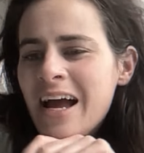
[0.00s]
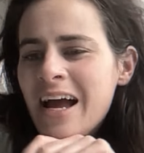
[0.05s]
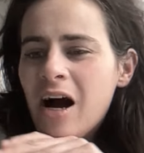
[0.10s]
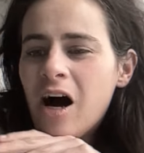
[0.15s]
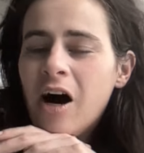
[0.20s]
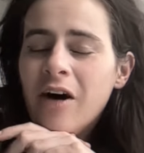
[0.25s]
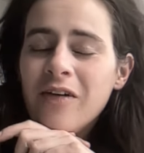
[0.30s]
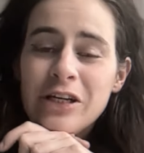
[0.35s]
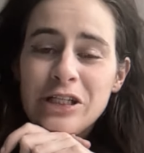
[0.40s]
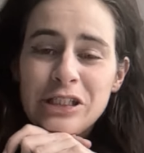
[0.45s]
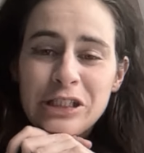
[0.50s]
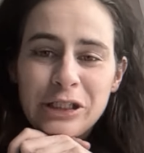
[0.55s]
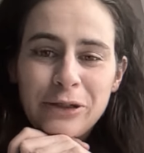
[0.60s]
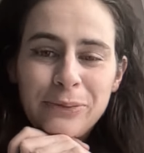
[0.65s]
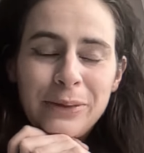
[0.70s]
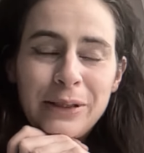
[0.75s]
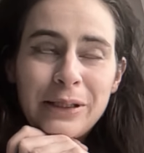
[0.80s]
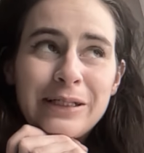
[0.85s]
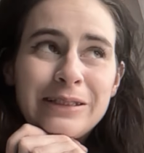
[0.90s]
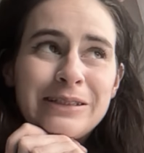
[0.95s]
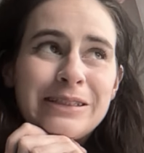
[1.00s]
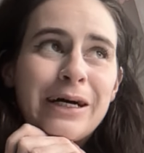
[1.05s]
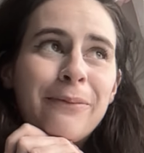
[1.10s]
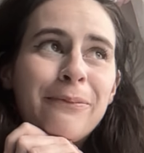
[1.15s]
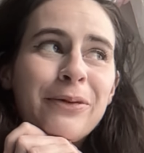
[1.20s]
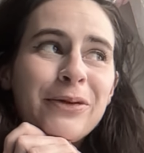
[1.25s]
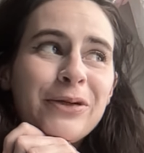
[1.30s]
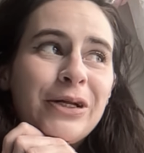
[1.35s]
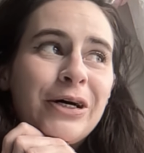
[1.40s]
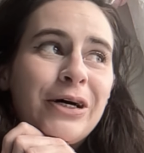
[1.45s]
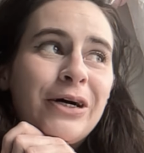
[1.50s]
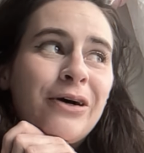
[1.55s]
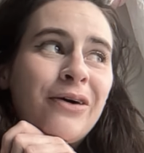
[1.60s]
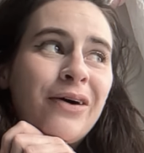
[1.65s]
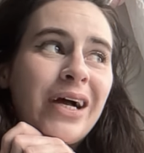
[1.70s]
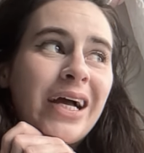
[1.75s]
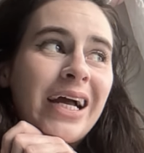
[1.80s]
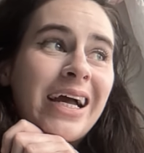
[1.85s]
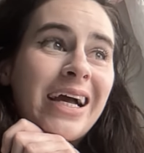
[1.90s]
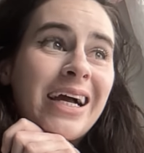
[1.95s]
Obviously, it'll be linked down below
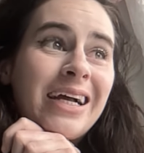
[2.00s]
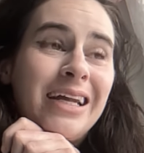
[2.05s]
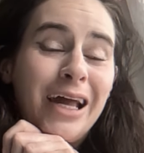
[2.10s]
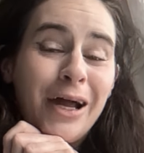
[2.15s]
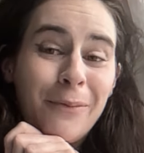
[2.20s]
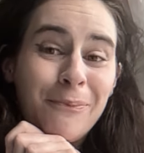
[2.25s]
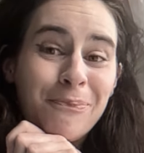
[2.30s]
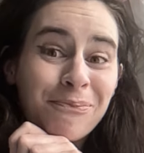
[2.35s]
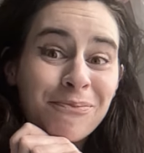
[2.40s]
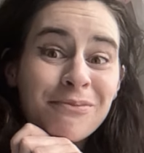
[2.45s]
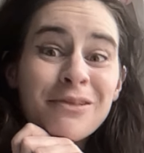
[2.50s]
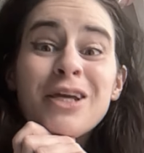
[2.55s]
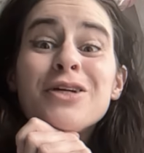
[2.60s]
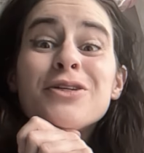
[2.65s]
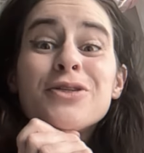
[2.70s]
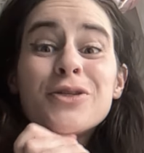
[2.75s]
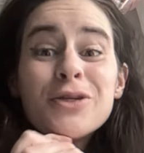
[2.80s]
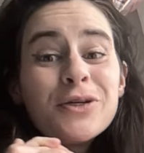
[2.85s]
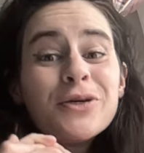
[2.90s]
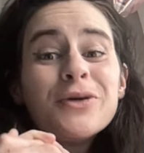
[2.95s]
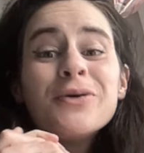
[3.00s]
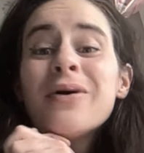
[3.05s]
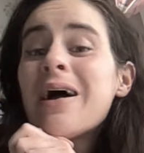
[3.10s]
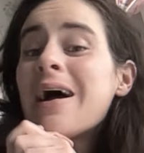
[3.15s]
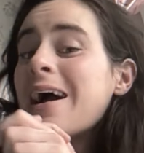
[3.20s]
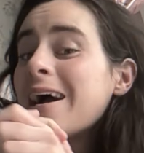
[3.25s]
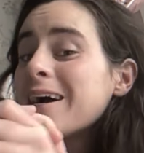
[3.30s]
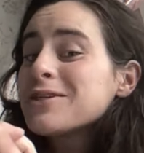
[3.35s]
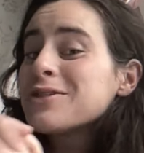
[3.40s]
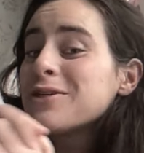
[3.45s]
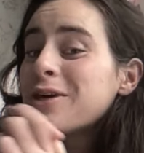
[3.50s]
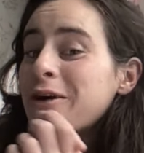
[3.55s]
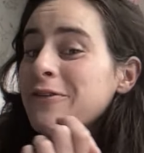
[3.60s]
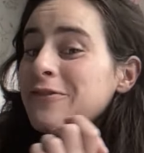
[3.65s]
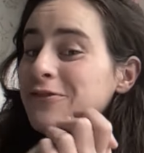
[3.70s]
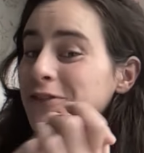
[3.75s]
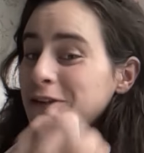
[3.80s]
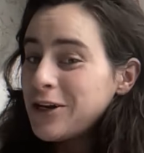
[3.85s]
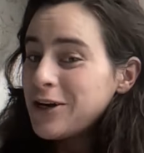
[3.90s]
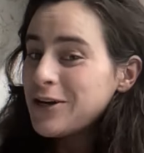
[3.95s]
and yeah, two extra
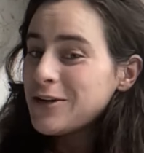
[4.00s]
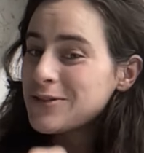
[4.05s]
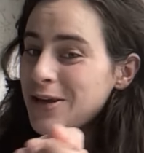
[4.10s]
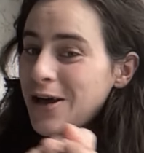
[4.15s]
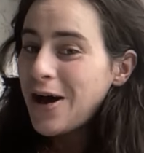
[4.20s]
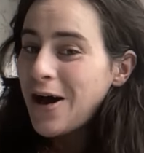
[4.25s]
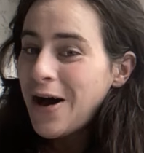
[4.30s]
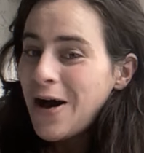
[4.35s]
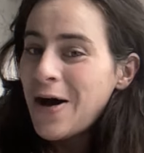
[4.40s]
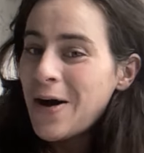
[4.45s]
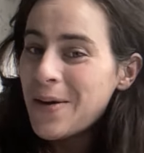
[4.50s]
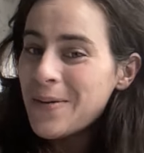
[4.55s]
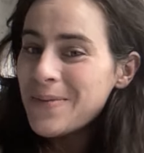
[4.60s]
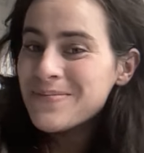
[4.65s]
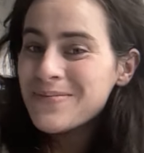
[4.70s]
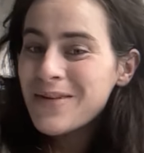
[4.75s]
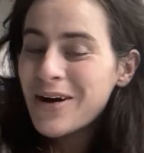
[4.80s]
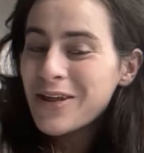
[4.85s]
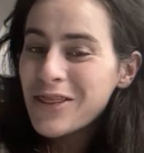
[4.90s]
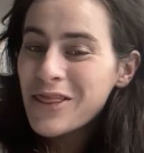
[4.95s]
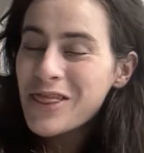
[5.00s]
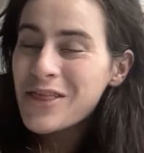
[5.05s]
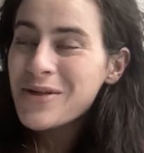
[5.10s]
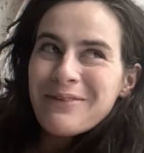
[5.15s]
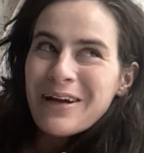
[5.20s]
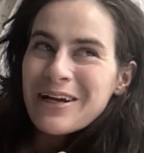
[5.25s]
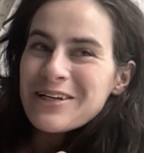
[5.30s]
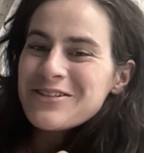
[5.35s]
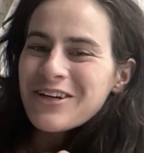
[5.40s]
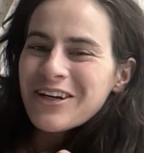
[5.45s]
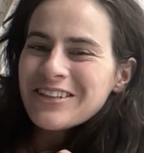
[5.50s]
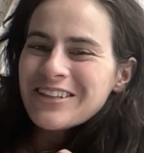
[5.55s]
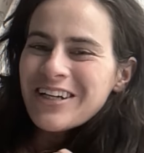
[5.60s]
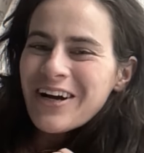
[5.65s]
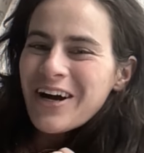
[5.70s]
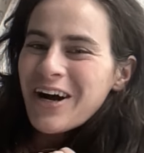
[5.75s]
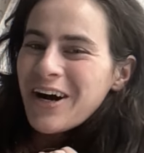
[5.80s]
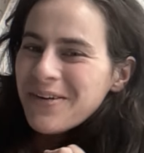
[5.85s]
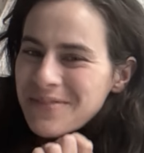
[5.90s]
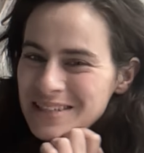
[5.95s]
videos a month.
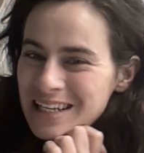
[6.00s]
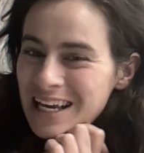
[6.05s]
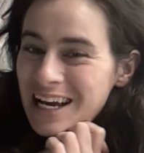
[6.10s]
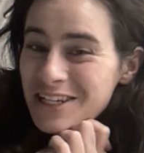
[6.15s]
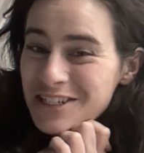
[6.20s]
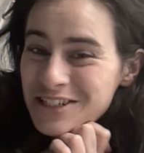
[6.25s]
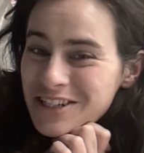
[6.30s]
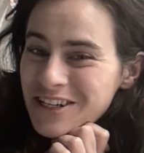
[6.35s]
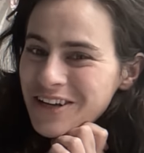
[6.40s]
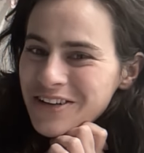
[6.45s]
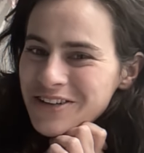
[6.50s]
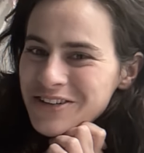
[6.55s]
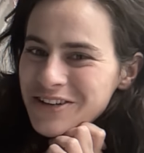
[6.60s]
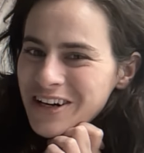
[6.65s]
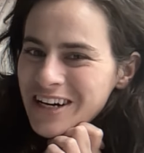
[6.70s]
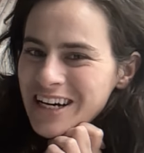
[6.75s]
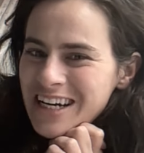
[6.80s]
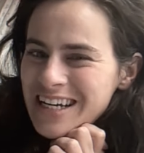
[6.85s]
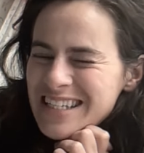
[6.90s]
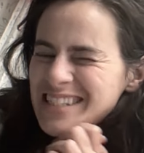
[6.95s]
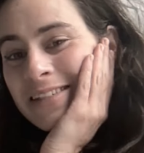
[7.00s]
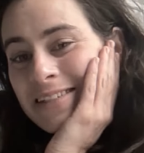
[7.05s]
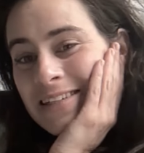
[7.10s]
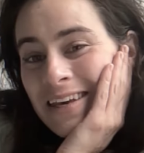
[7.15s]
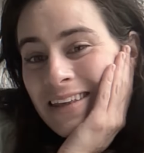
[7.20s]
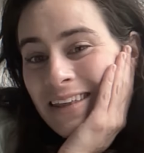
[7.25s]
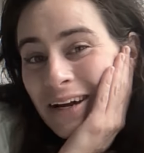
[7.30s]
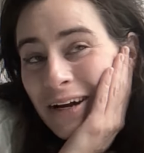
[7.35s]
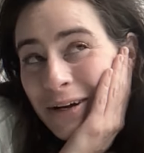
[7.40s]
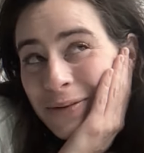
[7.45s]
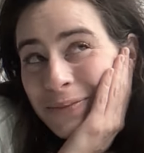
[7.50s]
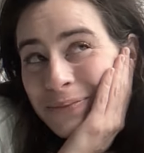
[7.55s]
Patreon.com slash Taurus. See you there.